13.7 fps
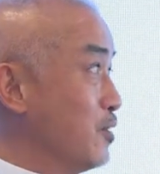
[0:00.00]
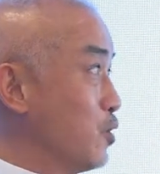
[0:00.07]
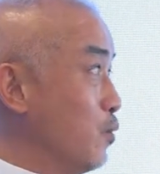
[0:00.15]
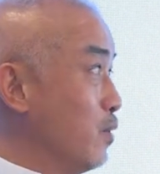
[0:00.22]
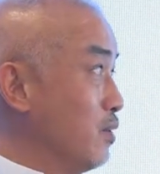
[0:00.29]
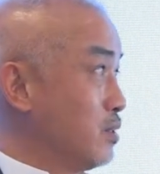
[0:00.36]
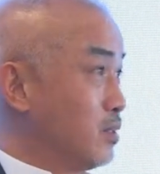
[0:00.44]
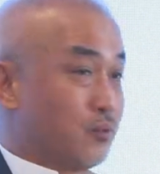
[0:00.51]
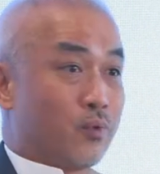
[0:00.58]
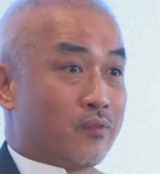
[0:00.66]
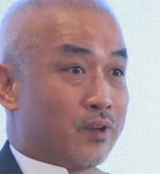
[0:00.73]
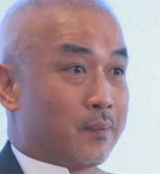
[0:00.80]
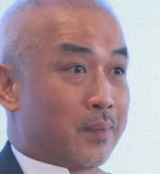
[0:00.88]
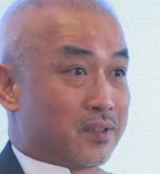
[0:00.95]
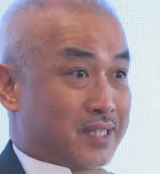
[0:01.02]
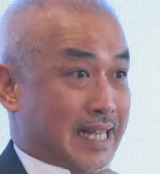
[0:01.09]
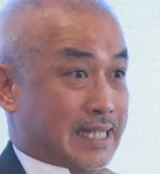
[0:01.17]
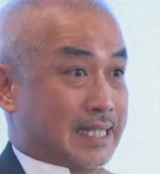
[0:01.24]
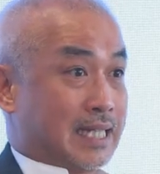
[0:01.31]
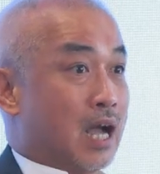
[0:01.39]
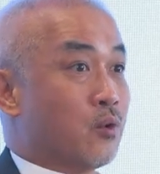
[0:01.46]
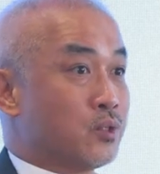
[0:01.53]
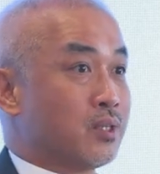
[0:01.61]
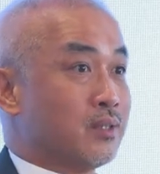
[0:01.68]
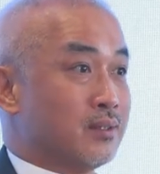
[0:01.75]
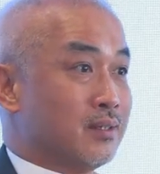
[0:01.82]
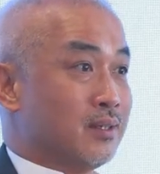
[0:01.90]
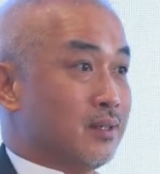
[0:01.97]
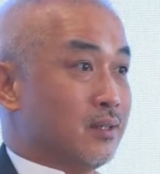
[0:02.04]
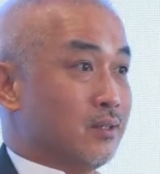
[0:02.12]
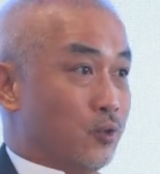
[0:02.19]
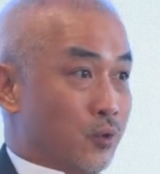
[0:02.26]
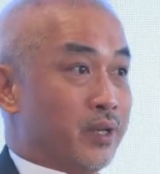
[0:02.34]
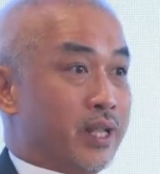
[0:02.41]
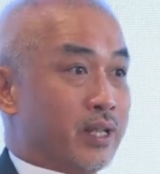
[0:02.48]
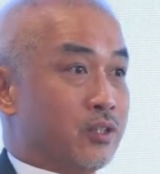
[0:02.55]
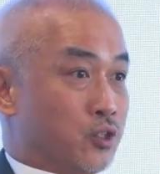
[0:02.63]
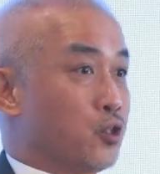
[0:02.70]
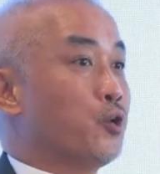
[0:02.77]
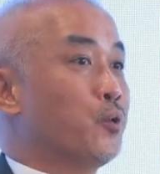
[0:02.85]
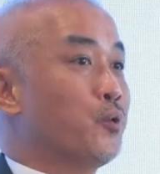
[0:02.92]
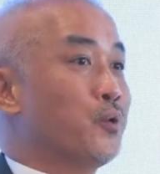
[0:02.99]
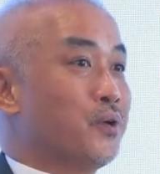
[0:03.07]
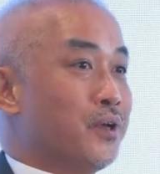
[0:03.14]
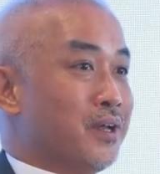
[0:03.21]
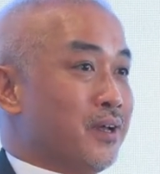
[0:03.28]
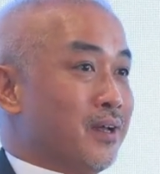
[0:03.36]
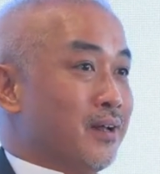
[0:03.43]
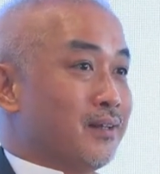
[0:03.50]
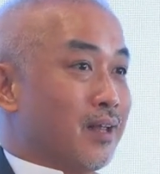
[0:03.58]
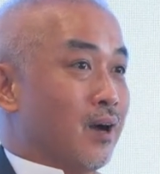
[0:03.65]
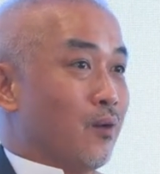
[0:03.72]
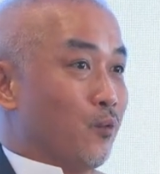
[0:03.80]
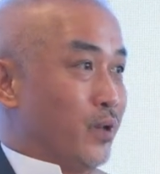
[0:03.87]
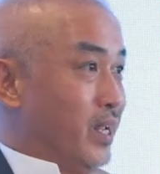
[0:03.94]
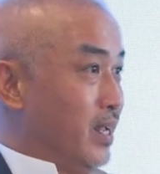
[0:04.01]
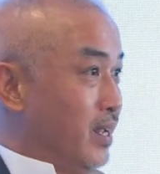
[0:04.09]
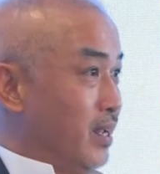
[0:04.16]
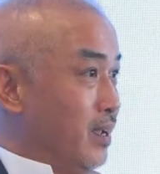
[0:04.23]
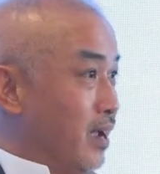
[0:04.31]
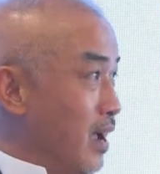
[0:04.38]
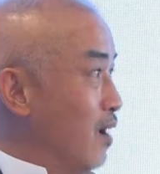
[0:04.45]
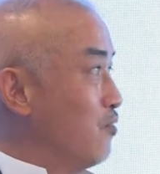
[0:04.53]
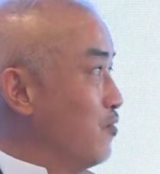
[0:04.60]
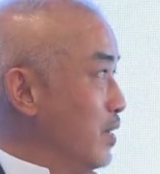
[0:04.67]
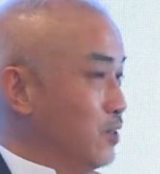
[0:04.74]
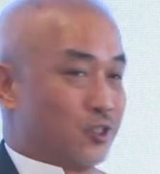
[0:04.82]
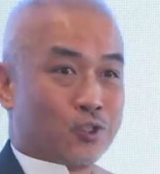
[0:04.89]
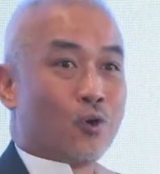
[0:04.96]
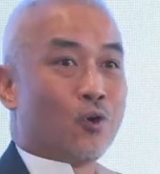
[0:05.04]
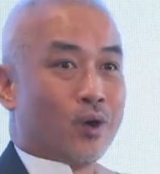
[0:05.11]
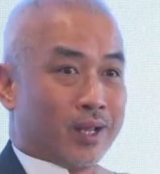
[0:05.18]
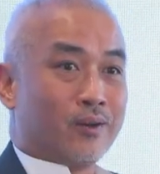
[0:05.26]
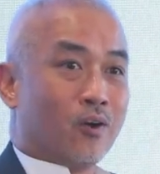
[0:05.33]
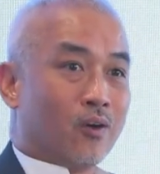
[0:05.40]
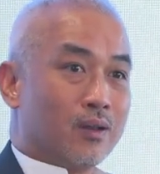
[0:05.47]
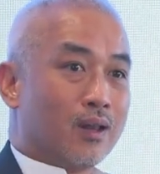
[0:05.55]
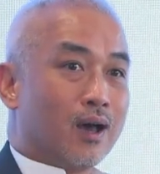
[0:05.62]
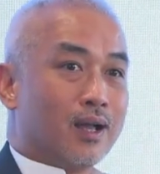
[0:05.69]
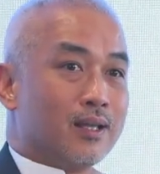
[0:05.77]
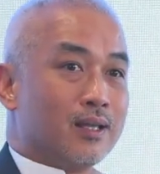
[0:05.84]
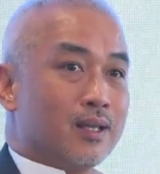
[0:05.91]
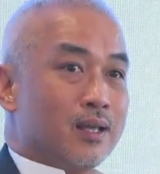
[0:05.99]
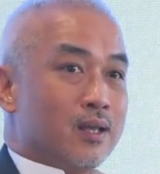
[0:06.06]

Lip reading: So it's roughly about 6,000 unique SKU that we have in store and online.